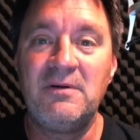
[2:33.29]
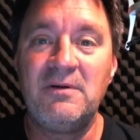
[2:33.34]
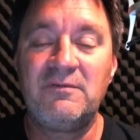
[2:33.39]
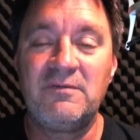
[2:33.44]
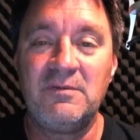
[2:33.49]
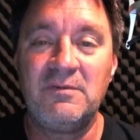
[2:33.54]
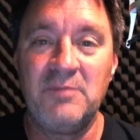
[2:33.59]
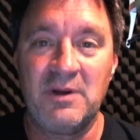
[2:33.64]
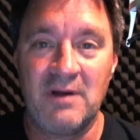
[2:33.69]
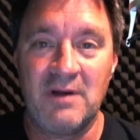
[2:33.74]

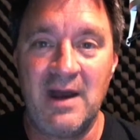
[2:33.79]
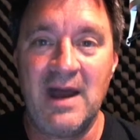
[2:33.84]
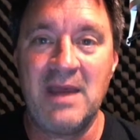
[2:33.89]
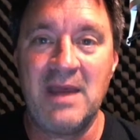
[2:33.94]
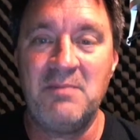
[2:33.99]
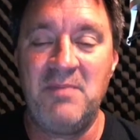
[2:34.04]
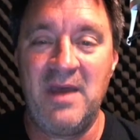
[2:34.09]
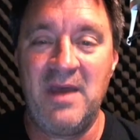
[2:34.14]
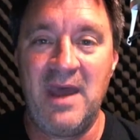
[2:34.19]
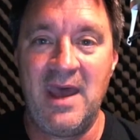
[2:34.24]
from their
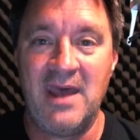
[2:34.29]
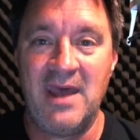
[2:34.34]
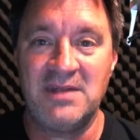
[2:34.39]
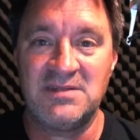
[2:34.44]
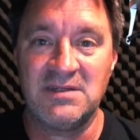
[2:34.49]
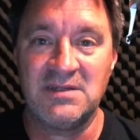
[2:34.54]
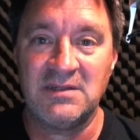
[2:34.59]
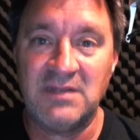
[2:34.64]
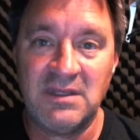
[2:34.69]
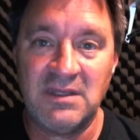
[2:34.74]

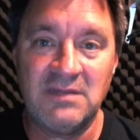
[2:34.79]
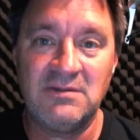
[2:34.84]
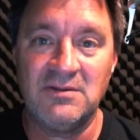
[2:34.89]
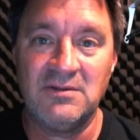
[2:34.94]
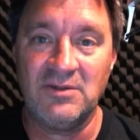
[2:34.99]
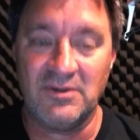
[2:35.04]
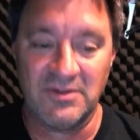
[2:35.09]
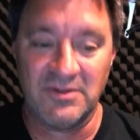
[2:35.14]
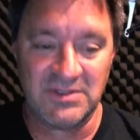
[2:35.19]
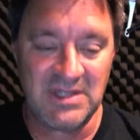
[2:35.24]
iPads and
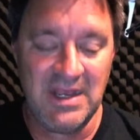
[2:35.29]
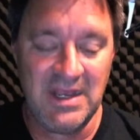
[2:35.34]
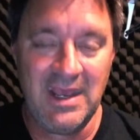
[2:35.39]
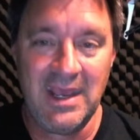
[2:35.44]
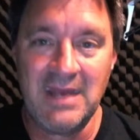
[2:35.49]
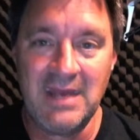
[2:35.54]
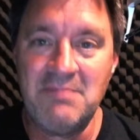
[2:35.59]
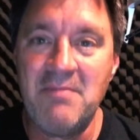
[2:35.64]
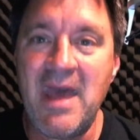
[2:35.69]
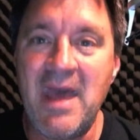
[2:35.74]
Kindles
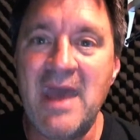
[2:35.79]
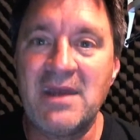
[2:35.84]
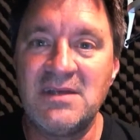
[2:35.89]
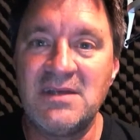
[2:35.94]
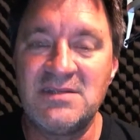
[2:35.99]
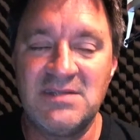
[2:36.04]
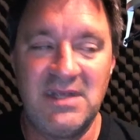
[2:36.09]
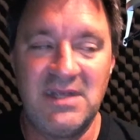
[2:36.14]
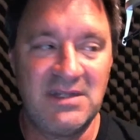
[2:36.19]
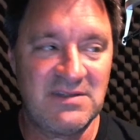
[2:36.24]
and
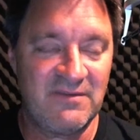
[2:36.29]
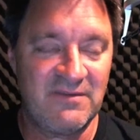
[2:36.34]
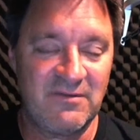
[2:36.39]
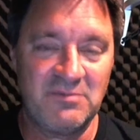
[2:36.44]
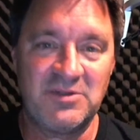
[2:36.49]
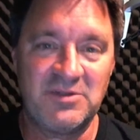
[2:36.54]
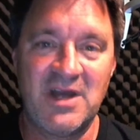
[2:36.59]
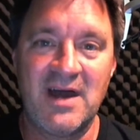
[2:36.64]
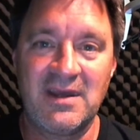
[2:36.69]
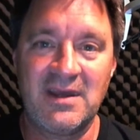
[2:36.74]
magazines and
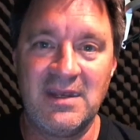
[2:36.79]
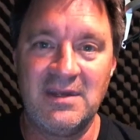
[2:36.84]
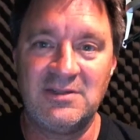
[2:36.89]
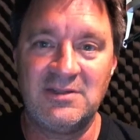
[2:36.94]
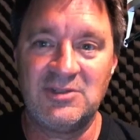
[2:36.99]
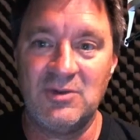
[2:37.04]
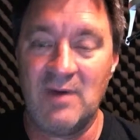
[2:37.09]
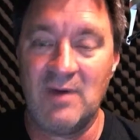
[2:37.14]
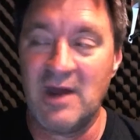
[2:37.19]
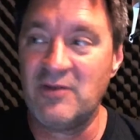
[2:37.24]
from talking
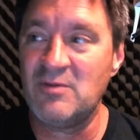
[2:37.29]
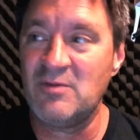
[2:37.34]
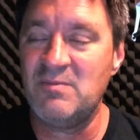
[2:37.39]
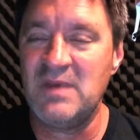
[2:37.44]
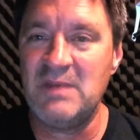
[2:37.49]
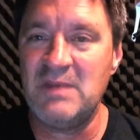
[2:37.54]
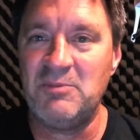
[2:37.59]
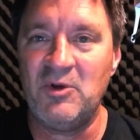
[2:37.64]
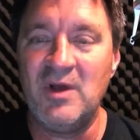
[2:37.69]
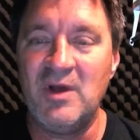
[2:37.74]
to other
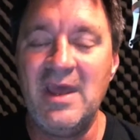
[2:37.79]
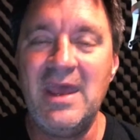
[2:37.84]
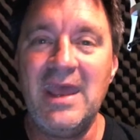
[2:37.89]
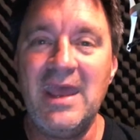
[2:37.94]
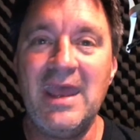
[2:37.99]
people,